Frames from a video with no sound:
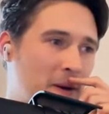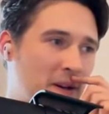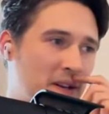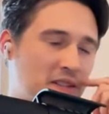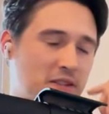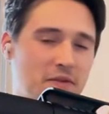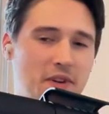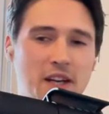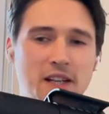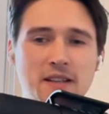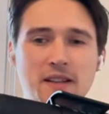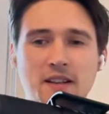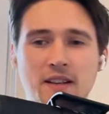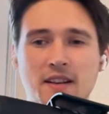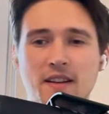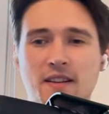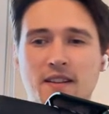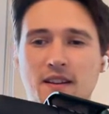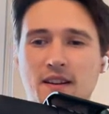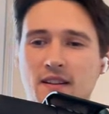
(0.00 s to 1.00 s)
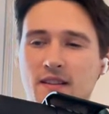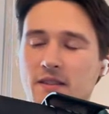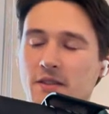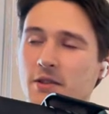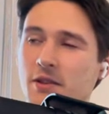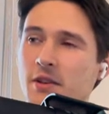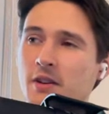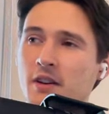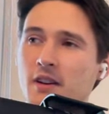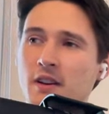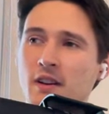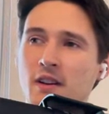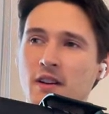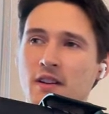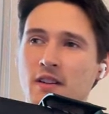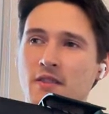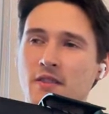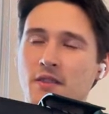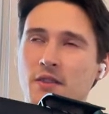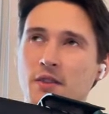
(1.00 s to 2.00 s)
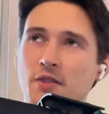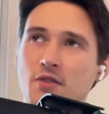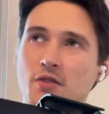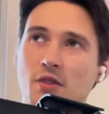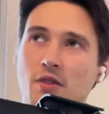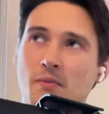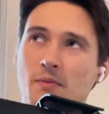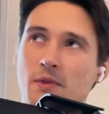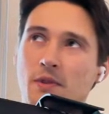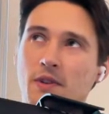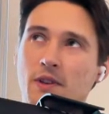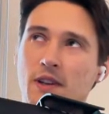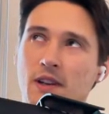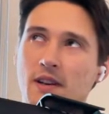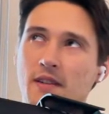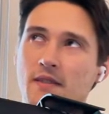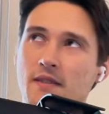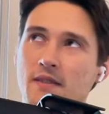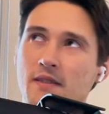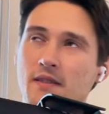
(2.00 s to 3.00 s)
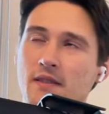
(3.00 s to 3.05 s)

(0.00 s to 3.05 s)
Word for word: I was writing it in English, not in German. Yeah.